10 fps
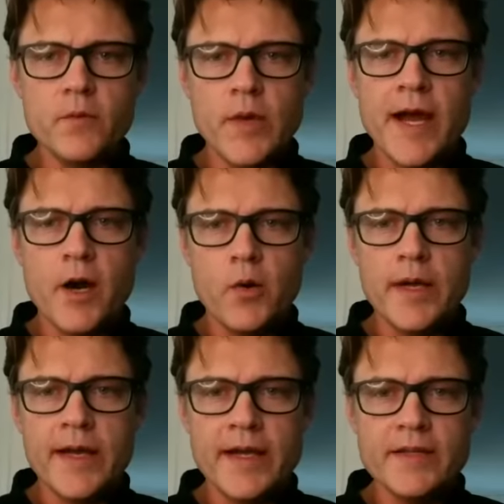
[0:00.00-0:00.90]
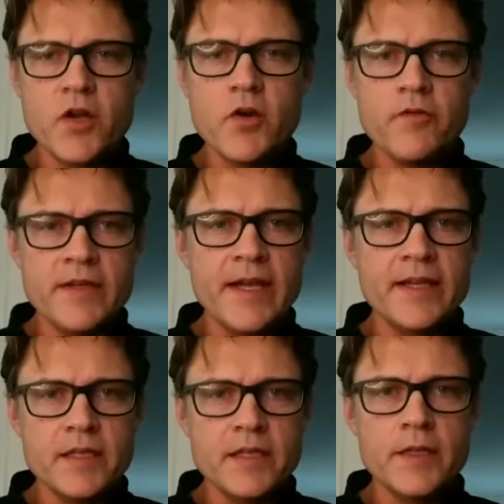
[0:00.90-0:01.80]
How has
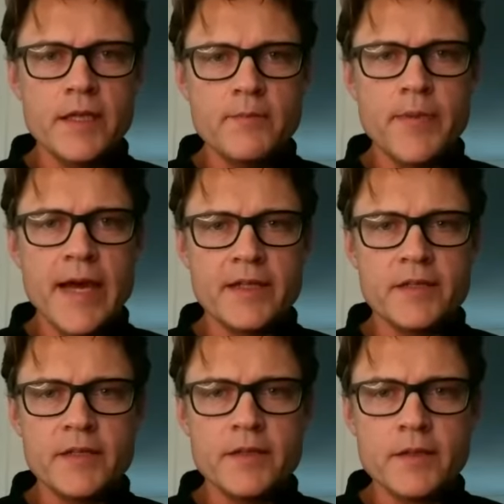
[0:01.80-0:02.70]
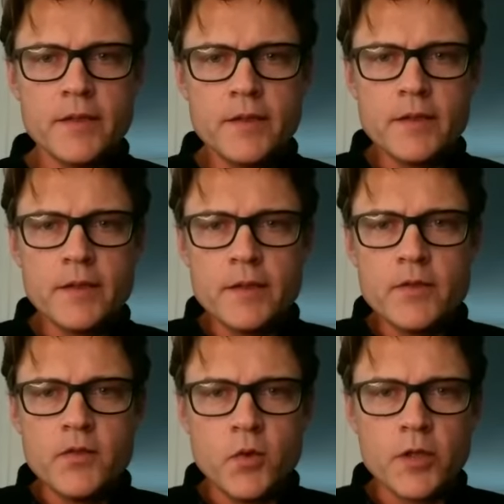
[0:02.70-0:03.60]
COVID-19 impacted
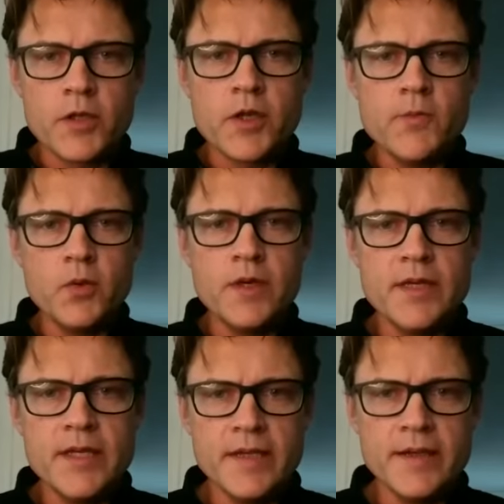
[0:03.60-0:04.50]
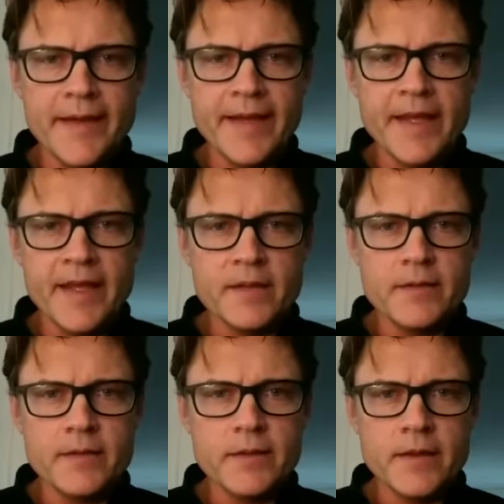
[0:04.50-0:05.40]
your community
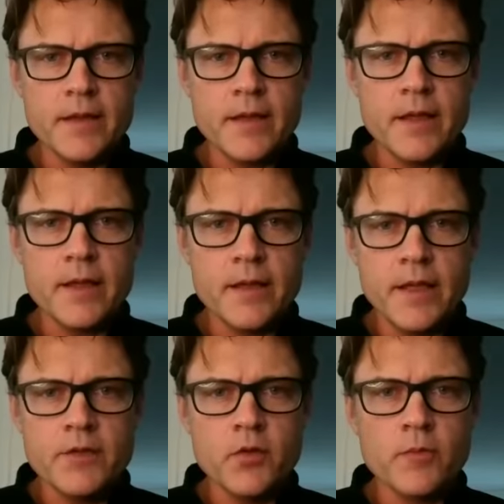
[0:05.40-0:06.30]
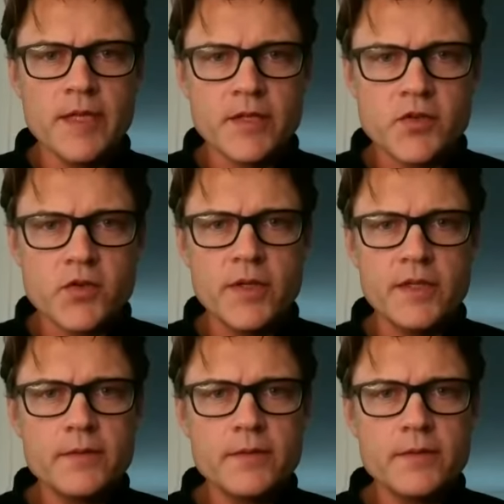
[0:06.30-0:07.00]
and your ministry?